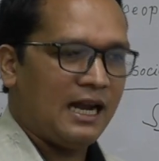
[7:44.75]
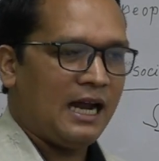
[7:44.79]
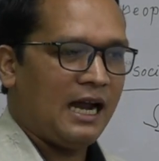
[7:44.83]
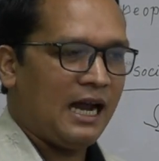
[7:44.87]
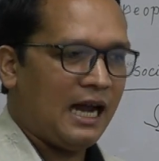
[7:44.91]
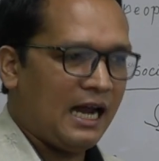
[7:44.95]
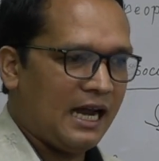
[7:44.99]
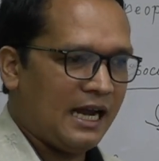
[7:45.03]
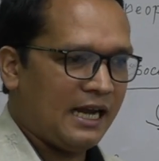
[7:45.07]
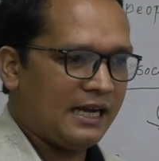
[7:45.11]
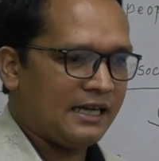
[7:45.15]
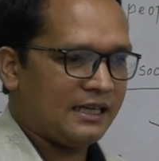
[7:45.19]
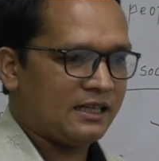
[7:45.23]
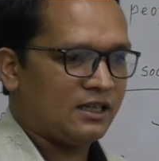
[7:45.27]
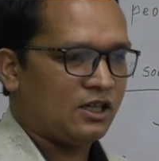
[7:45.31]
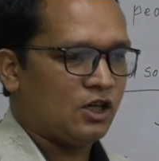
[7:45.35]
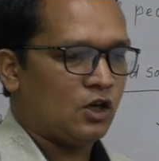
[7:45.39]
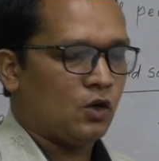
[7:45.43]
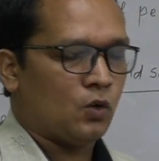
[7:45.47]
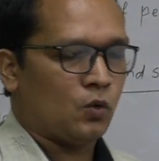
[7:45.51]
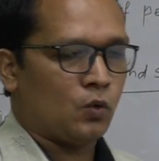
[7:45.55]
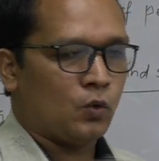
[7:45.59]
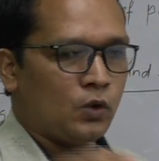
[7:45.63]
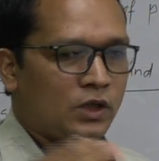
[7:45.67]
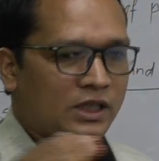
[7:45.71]
and
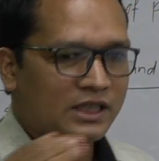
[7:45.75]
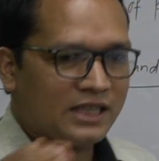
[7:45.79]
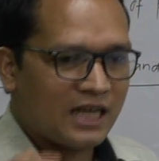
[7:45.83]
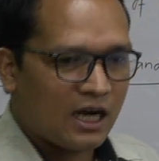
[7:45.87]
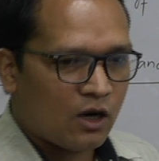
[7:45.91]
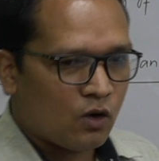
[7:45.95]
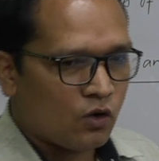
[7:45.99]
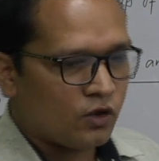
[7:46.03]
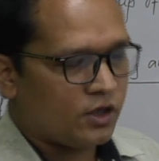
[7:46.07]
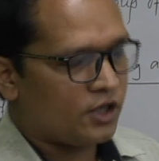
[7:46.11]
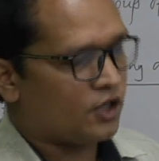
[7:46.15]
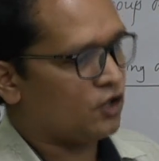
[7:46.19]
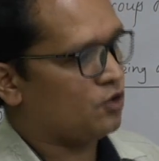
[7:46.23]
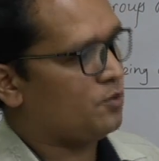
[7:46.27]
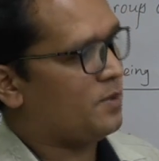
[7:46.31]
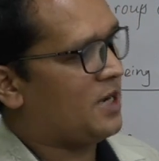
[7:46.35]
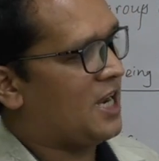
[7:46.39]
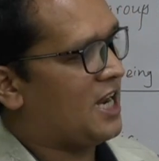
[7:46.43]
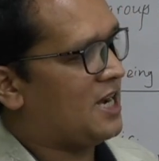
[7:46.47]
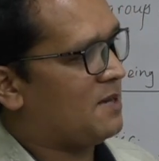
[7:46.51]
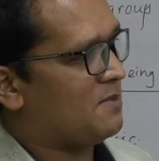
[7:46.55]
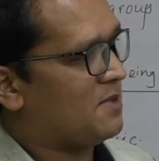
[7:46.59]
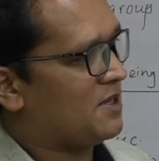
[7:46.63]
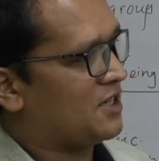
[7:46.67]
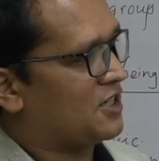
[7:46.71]
without
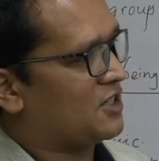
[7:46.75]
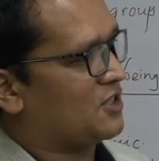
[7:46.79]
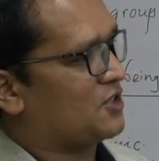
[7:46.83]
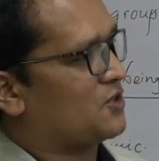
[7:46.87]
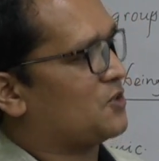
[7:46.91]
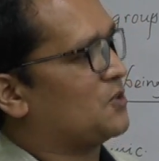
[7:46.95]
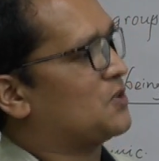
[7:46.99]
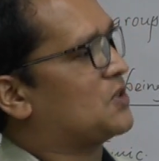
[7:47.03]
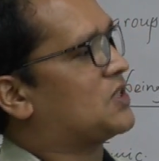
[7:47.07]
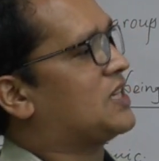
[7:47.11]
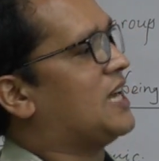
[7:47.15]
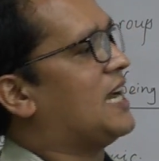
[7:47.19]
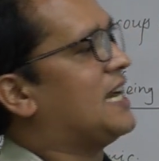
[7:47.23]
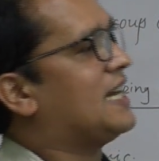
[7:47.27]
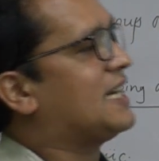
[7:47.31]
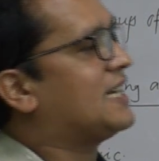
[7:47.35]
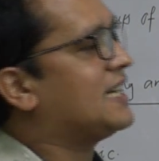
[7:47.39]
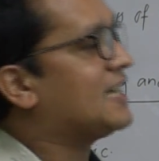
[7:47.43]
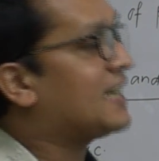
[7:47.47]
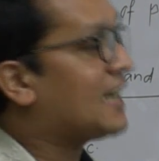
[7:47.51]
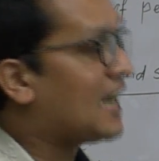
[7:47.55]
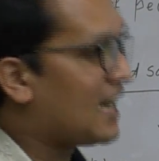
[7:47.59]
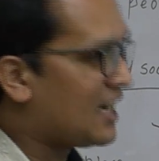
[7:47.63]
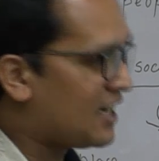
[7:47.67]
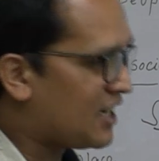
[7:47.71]
human being society
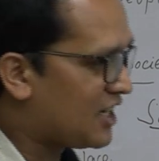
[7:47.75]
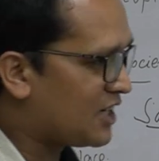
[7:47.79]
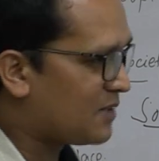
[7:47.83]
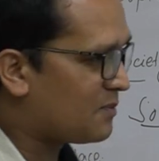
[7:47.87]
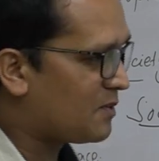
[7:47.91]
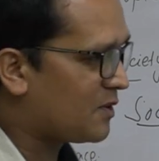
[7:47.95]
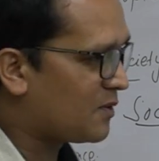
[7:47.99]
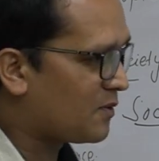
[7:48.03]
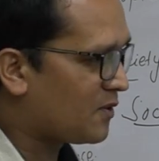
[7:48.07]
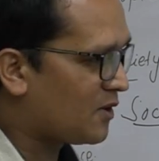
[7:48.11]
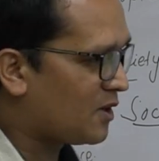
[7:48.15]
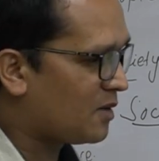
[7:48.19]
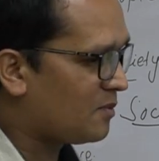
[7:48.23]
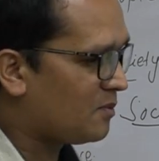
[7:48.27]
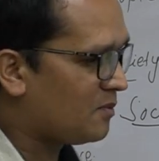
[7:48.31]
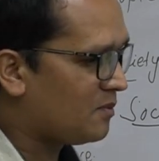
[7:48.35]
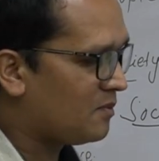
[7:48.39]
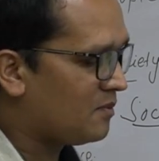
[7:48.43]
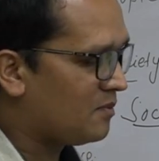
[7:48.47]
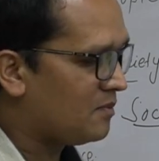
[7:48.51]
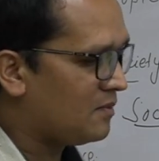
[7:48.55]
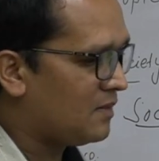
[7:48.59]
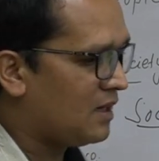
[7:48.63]
cannot be formed,